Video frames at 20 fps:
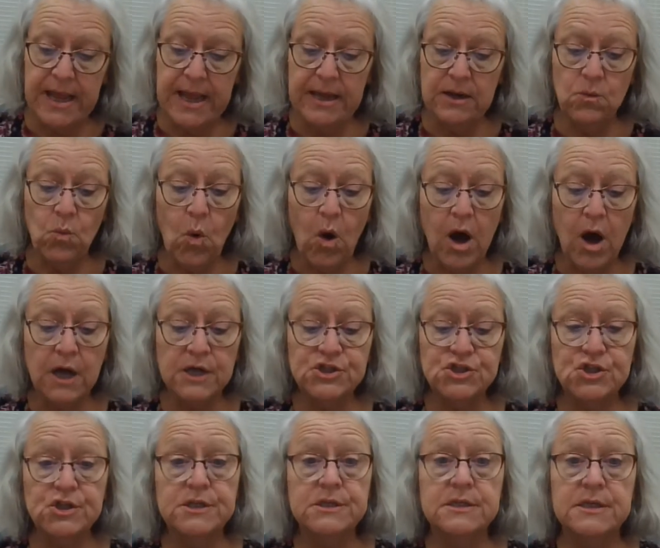and
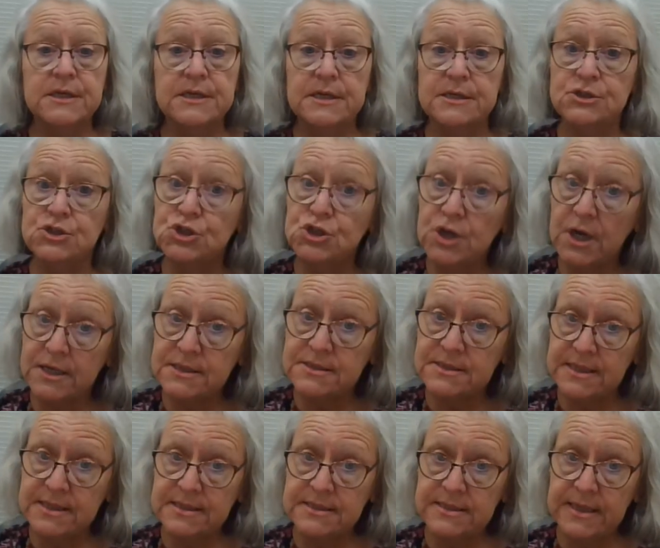Washington just
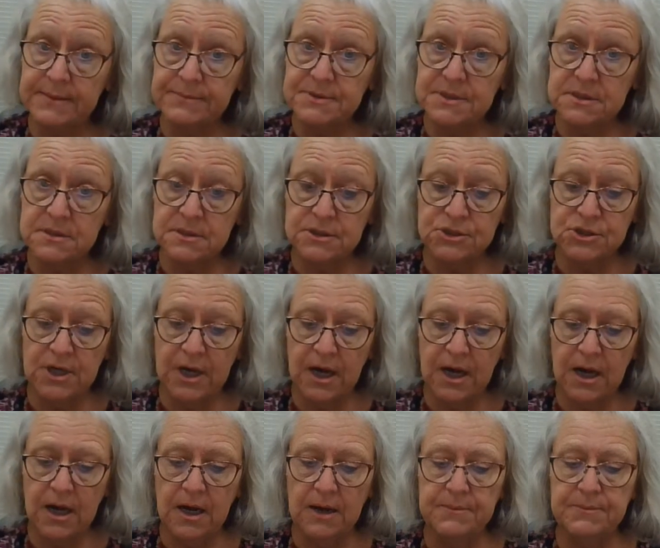accepted the
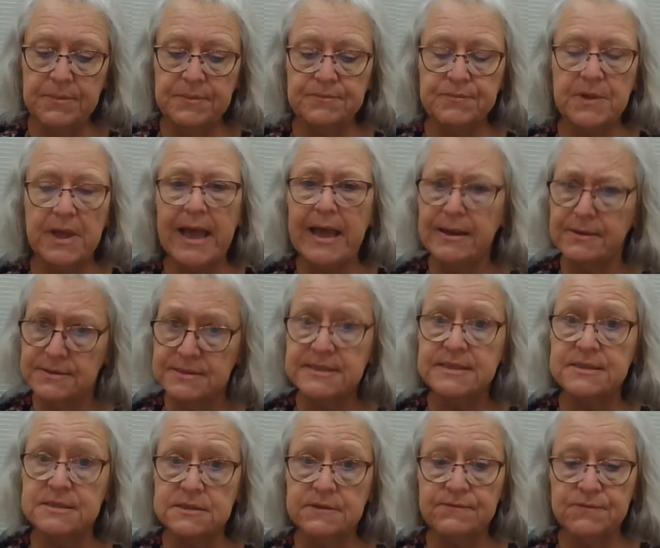job as
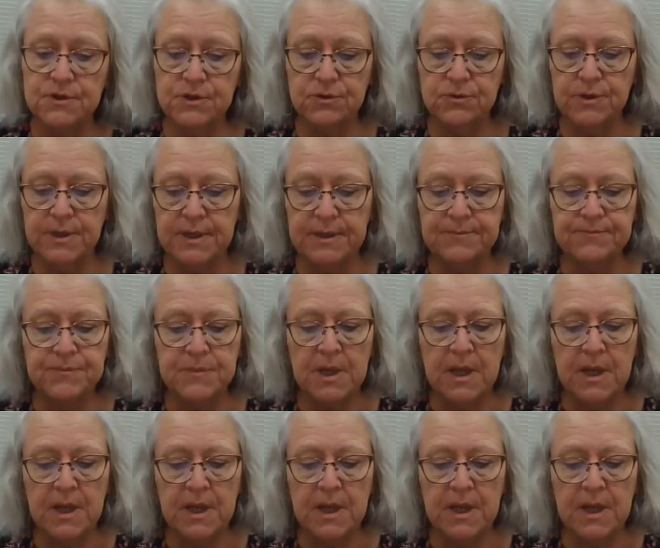sense of duty.